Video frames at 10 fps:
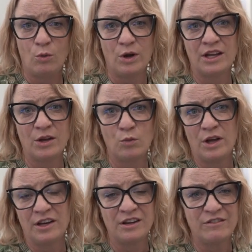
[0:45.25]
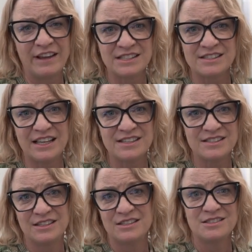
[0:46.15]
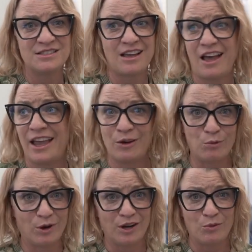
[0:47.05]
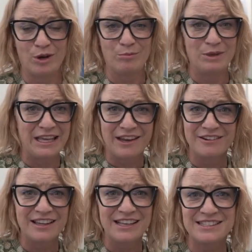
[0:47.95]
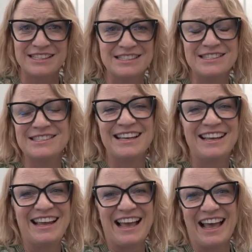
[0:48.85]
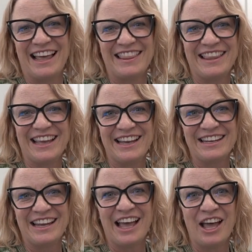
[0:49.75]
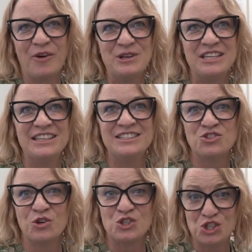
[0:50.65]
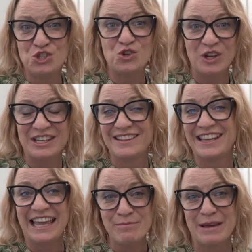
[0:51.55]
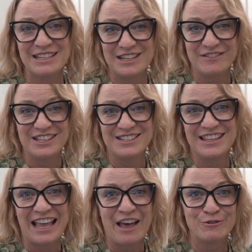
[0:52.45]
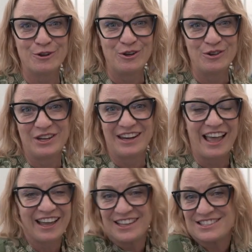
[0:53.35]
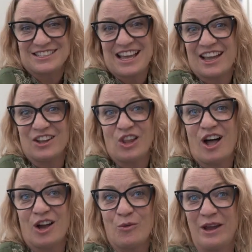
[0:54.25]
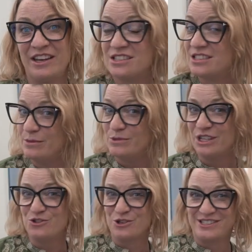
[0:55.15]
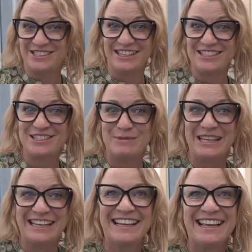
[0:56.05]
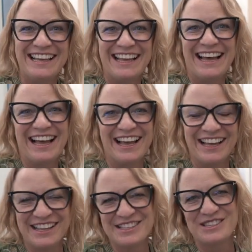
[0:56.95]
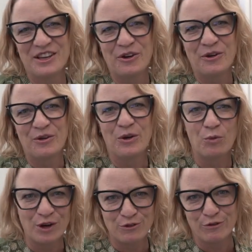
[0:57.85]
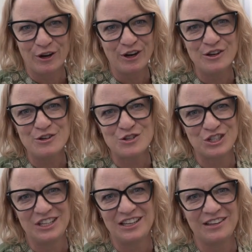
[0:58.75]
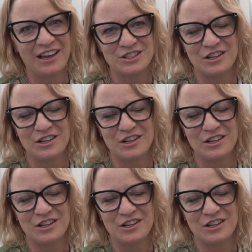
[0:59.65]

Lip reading: one-on-one advanced lessons. I had one-on-one beginner lessons. And then she joined the camp activities in the afternoon, and I got to tag along when it seemed interesting to me. So it worked for her. She got